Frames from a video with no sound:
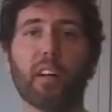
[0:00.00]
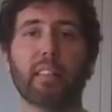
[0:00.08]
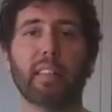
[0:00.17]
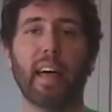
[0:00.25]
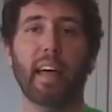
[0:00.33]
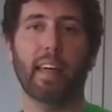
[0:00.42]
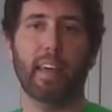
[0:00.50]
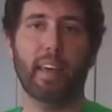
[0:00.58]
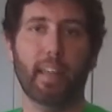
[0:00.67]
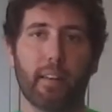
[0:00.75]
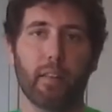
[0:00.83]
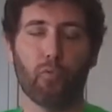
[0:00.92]
gonna let
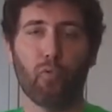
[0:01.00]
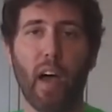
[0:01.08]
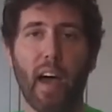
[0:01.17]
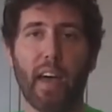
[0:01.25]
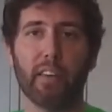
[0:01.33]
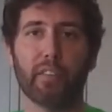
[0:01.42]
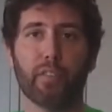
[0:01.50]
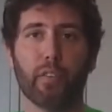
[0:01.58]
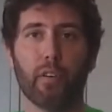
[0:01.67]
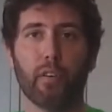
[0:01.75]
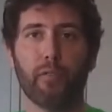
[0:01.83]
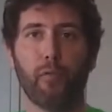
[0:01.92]
it
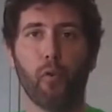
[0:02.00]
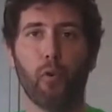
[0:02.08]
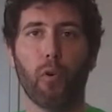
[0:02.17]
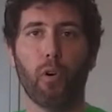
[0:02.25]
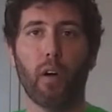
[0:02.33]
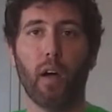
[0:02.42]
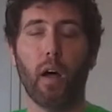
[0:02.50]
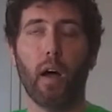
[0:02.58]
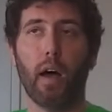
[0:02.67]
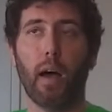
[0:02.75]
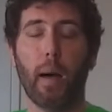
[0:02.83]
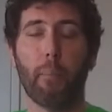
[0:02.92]
rise for
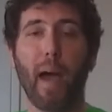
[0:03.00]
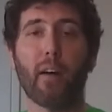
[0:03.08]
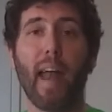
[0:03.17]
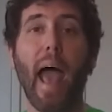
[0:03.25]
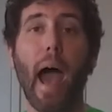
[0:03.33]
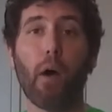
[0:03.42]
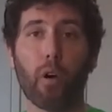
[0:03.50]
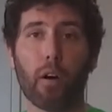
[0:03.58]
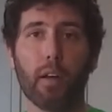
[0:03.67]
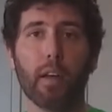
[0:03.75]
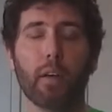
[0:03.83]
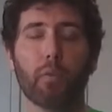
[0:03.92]
about an
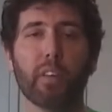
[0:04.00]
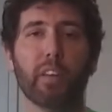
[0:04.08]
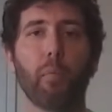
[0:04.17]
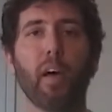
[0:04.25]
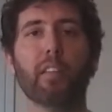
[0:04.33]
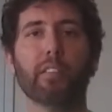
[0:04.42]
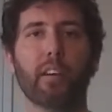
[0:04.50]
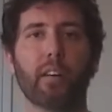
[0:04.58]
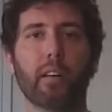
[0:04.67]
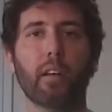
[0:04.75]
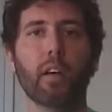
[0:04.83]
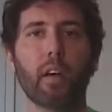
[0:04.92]
hour. It really depends
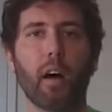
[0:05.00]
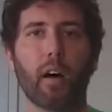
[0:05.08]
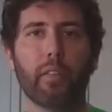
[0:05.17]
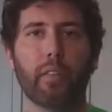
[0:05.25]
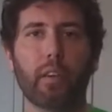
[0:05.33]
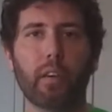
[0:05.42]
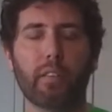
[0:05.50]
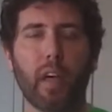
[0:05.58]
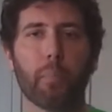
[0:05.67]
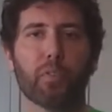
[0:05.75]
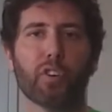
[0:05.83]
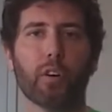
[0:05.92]
on the
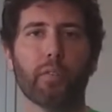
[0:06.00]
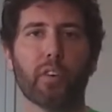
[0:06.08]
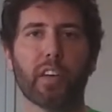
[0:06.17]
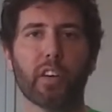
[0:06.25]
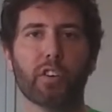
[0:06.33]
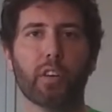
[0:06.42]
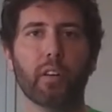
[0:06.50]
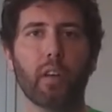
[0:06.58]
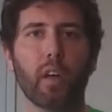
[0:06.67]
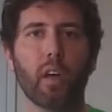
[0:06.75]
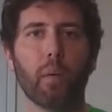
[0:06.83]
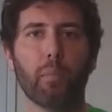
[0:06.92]
temperature of your kitchen,
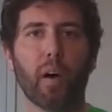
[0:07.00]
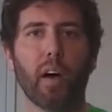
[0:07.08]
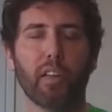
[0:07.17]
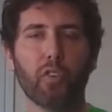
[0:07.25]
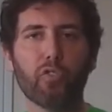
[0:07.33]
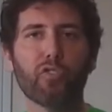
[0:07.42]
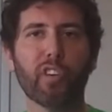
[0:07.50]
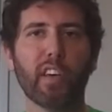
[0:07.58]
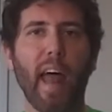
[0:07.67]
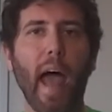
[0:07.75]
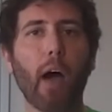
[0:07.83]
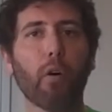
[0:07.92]
but usually
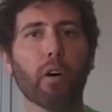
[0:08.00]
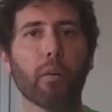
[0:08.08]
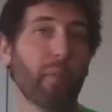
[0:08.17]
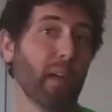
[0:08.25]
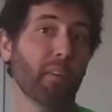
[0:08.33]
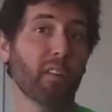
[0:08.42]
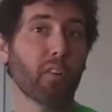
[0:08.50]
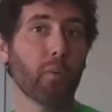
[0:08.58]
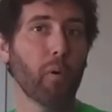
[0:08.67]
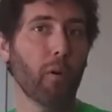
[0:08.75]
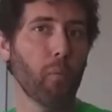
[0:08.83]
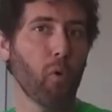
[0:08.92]
an hour, maybe a little
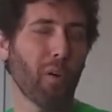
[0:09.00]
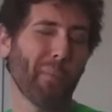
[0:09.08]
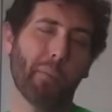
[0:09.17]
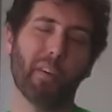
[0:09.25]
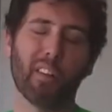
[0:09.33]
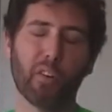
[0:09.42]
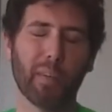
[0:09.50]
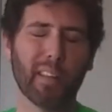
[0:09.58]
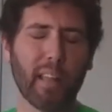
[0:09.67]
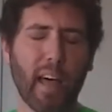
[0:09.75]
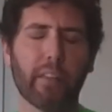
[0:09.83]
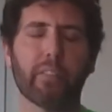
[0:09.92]
bit more, maybe a little bit
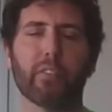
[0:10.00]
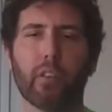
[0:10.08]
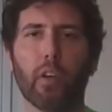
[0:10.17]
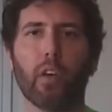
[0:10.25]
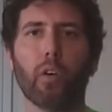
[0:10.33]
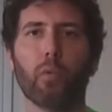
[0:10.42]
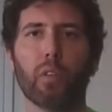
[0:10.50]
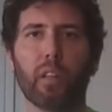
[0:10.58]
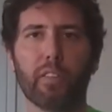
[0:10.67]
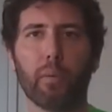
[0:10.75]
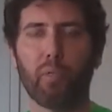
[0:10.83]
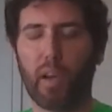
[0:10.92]
less. We'll
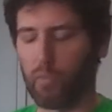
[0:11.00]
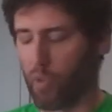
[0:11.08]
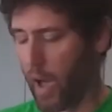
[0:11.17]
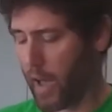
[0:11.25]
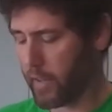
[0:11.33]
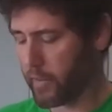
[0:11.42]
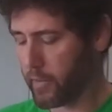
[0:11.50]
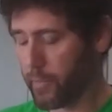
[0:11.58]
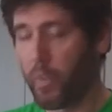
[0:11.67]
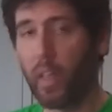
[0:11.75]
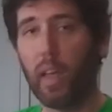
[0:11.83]
let the bread rise.